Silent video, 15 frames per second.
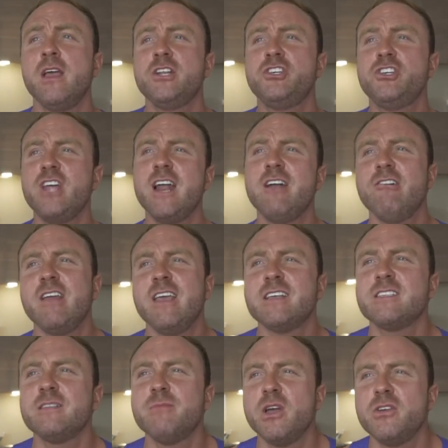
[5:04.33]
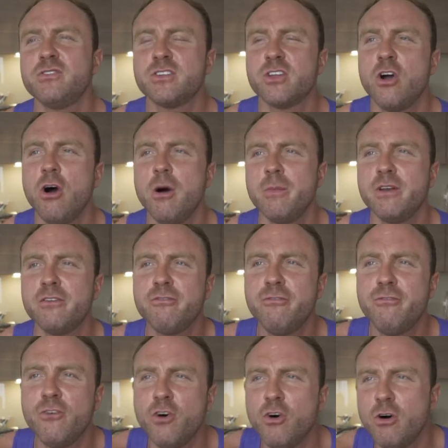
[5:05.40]
Generally, it's the most common
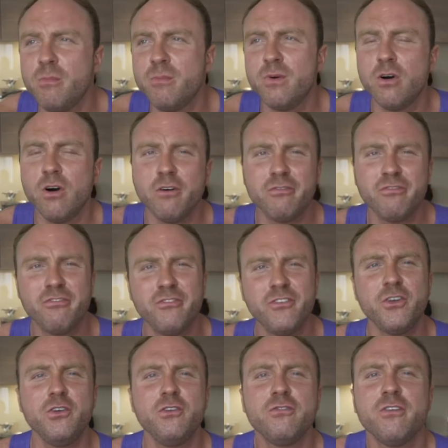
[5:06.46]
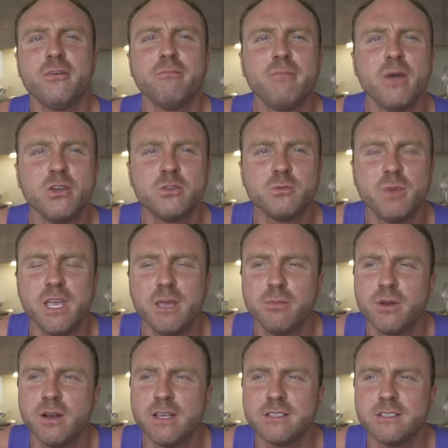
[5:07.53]
form of food for most
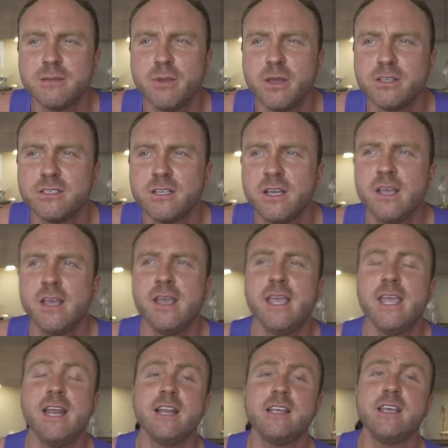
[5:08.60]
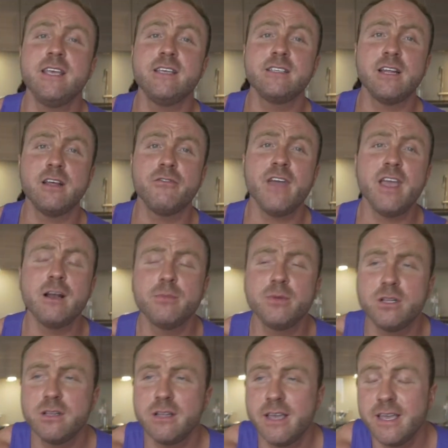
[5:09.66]
people. It's the most easily
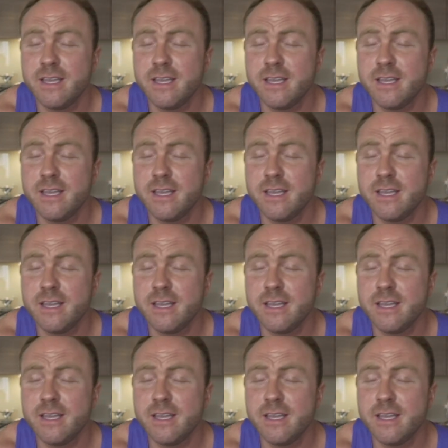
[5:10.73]
available.